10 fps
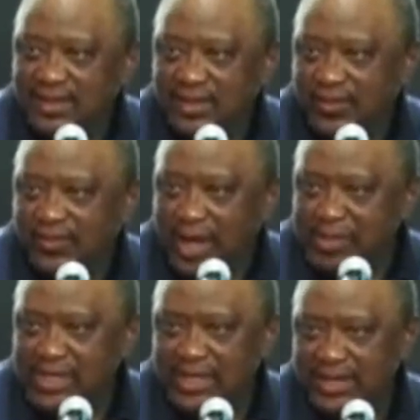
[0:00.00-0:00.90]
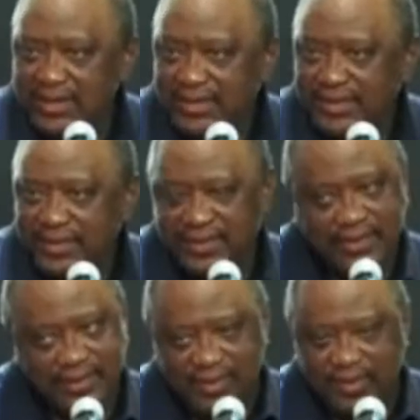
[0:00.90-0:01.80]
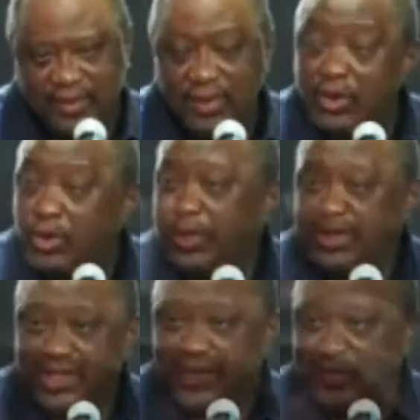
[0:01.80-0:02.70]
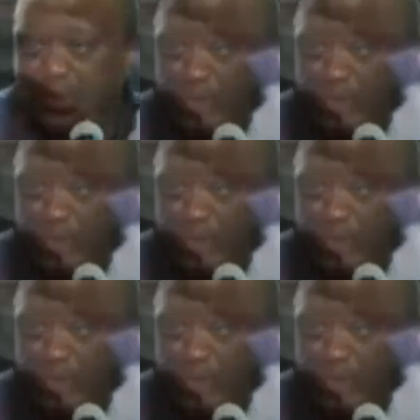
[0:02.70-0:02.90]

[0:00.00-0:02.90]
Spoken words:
your family, we are always there for